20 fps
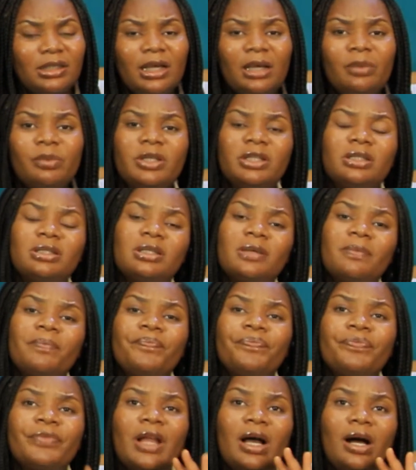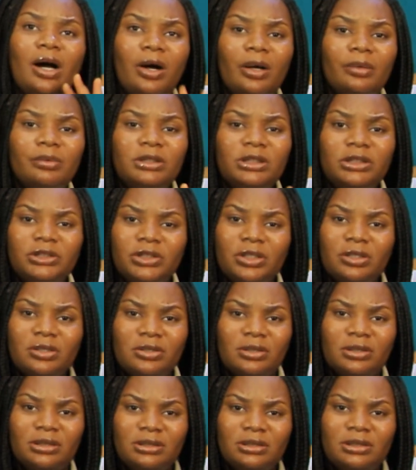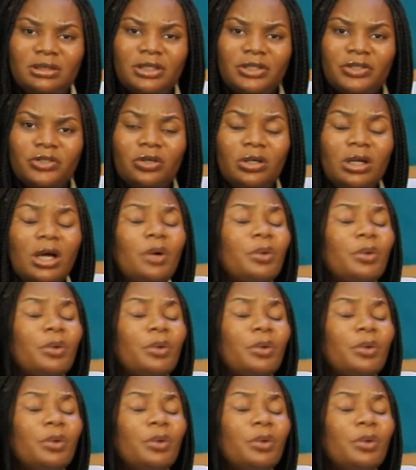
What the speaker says: That means our religious organization,